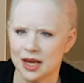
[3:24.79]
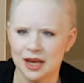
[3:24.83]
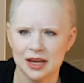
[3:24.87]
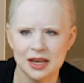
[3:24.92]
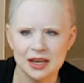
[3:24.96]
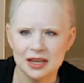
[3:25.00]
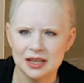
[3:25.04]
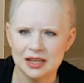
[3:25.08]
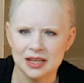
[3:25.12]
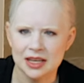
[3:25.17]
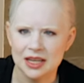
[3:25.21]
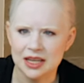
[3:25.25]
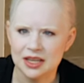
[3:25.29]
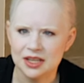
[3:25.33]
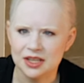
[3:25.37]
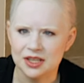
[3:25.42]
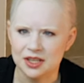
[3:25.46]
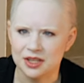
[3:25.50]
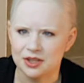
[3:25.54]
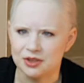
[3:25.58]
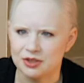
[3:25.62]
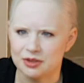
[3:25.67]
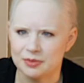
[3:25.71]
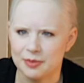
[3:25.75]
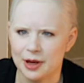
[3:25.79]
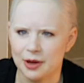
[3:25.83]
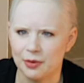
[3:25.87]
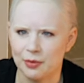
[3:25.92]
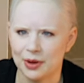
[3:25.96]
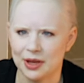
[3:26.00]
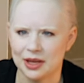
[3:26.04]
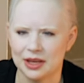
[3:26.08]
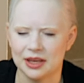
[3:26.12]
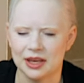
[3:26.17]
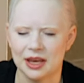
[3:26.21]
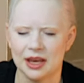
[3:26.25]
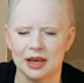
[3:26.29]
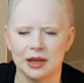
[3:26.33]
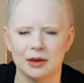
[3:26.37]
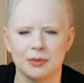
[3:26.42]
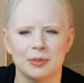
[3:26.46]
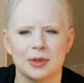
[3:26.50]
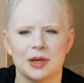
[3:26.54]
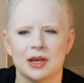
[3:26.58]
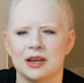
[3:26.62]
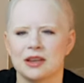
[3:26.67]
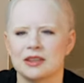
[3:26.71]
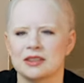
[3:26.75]
I didn't need to use my white
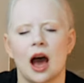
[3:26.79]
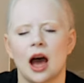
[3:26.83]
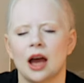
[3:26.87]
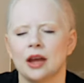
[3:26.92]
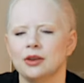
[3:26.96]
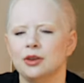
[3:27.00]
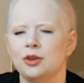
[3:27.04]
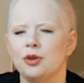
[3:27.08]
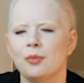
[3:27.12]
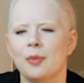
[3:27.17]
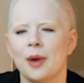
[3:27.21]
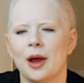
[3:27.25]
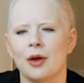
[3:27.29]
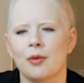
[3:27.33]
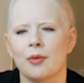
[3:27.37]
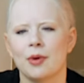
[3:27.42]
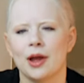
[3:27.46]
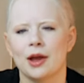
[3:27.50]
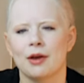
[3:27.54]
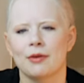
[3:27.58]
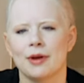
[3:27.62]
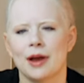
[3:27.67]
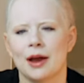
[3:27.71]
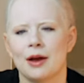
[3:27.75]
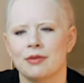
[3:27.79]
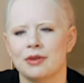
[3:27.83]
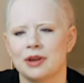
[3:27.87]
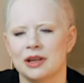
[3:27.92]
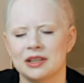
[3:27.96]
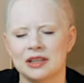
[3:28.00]
cane because I knew my way around.